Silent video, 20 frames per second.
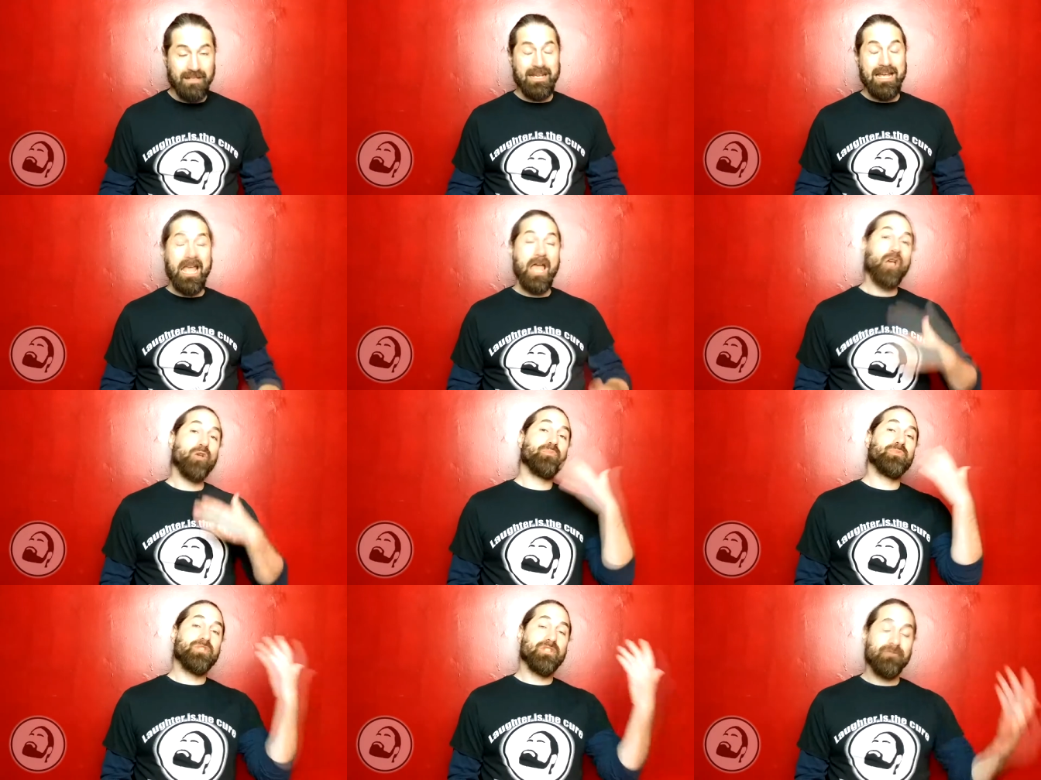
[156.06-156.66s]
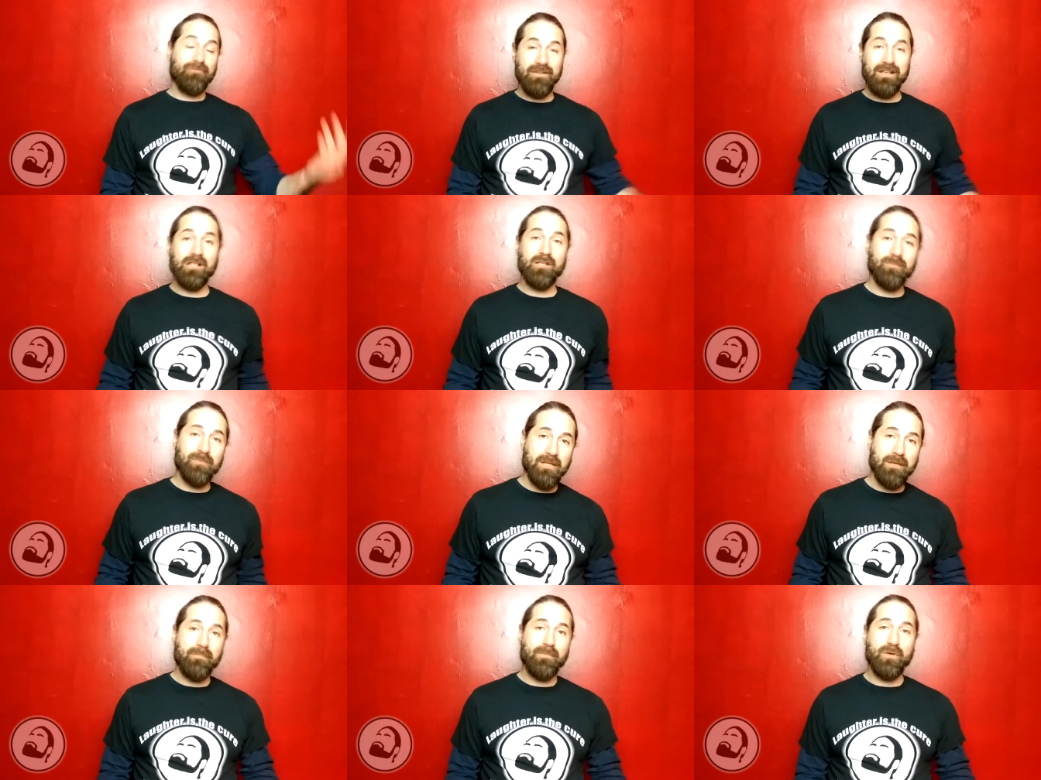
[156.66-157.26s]
helps
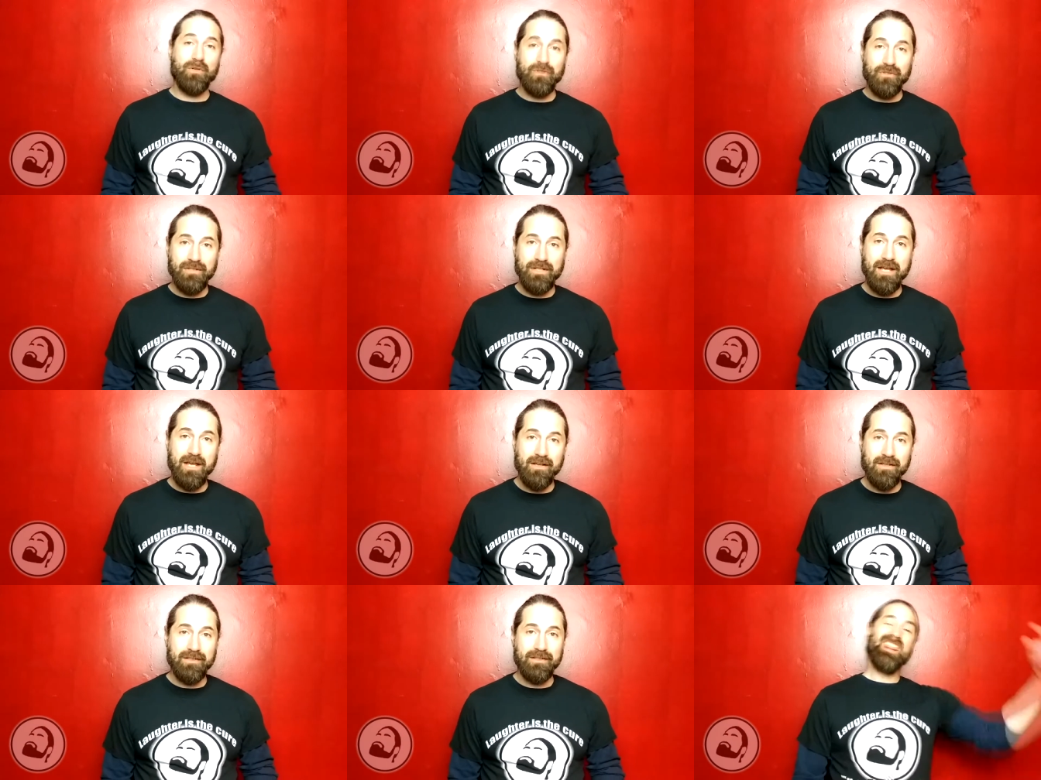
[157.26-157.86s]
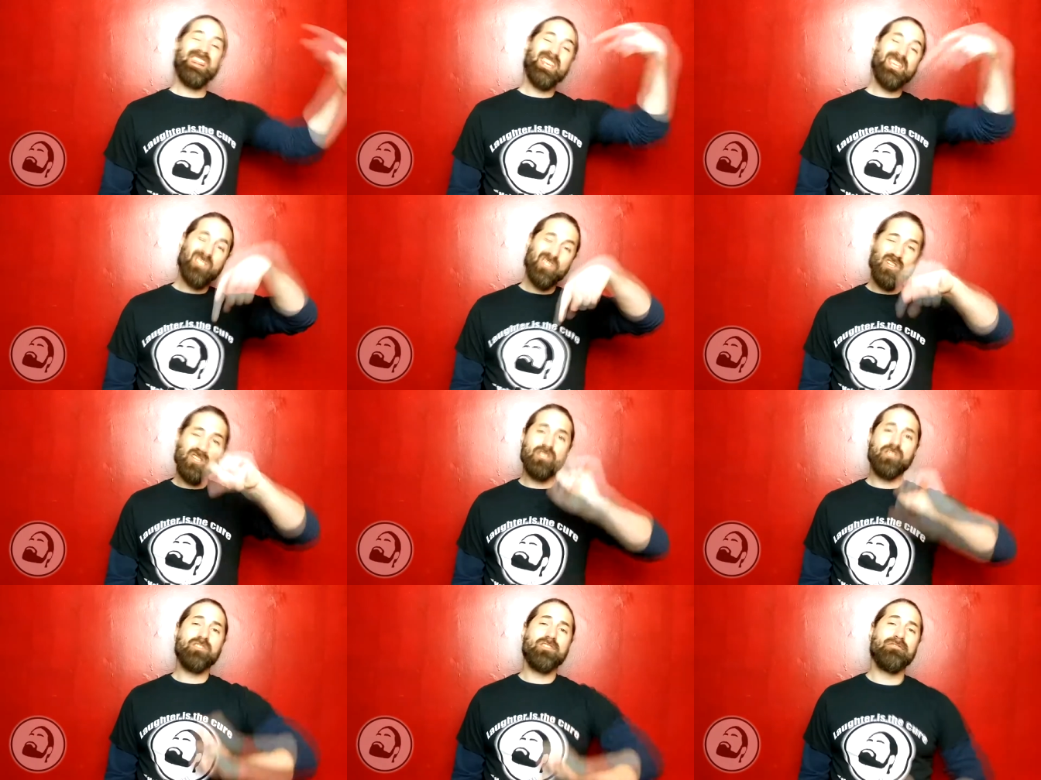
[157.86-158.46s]
develop their personality. This
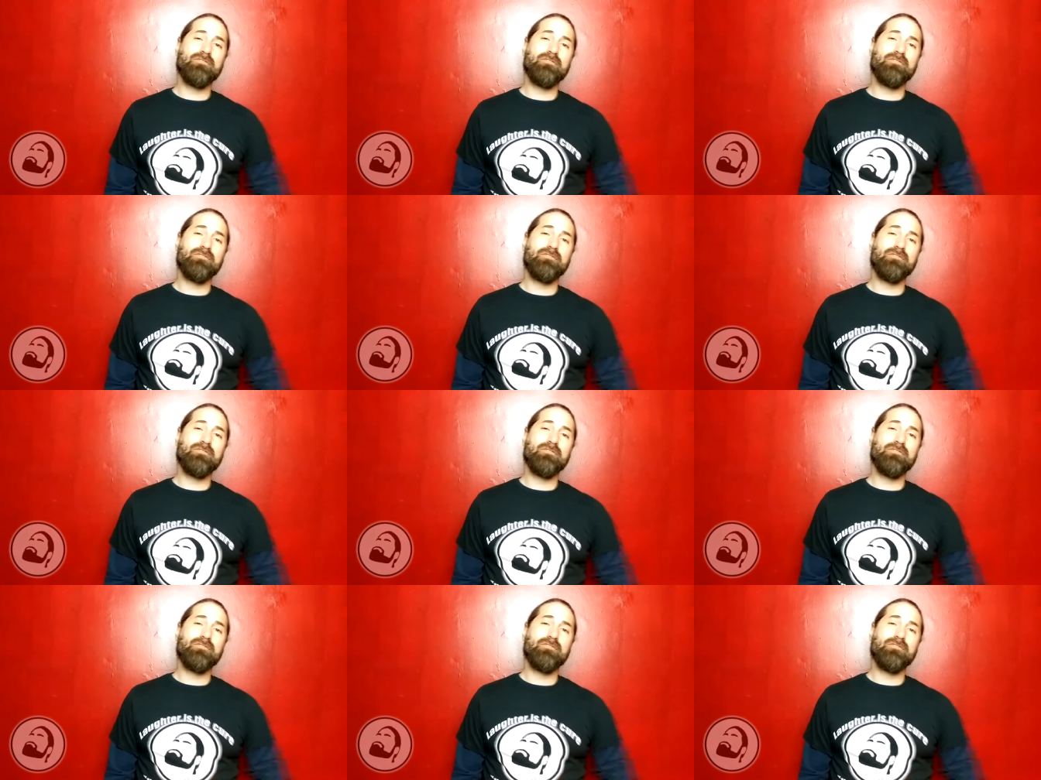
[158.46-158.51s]
also